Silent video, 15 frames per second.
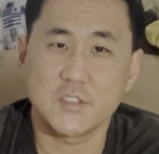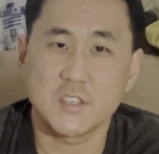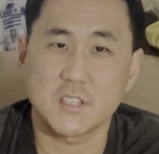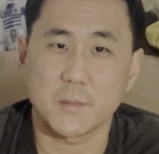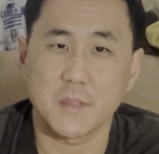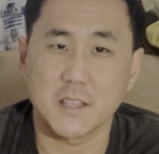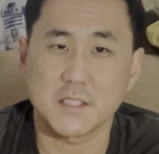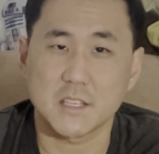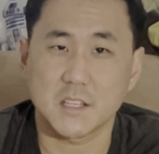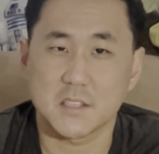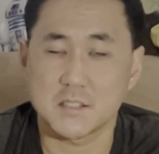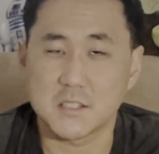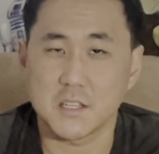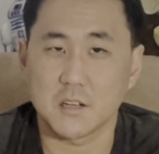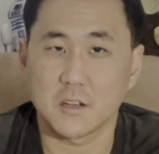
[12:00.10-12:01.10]
you some things to
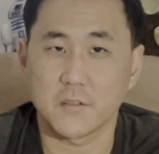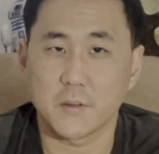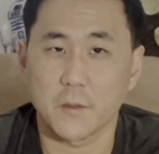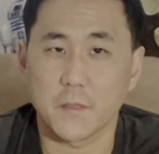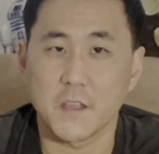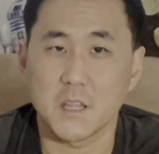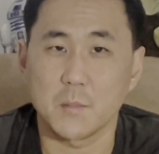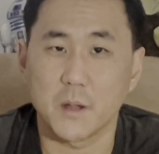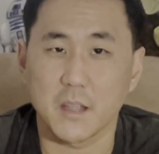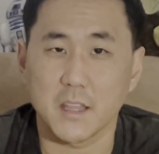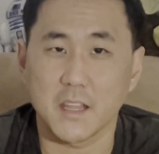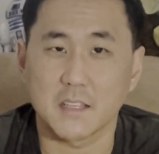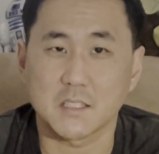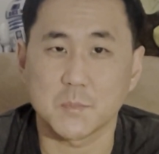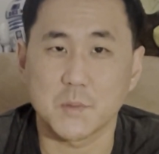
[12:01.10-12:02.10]
consider if you're thinking about
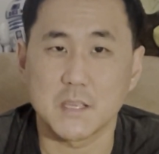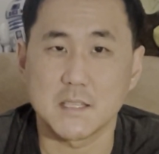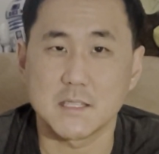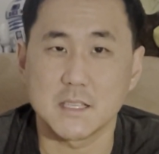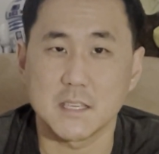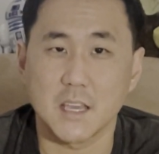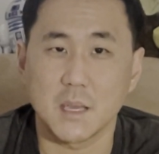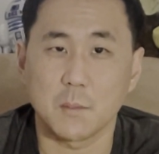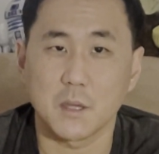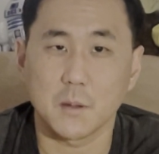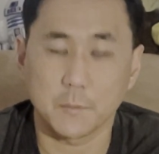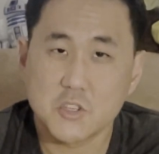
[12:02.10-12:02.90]
getting into PC gaming.